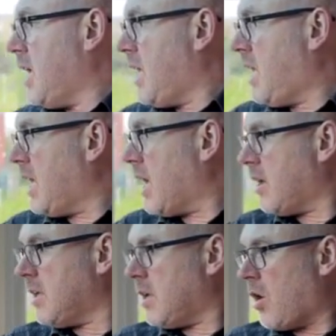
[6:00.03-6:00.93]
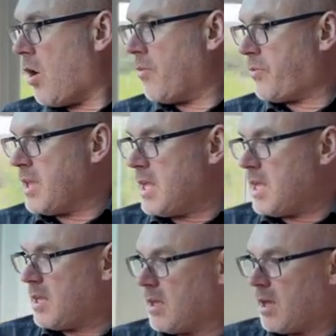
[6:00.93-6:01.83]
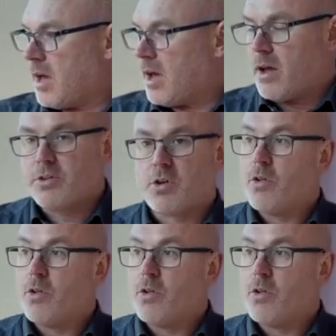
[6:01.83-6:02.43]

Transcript: here of so the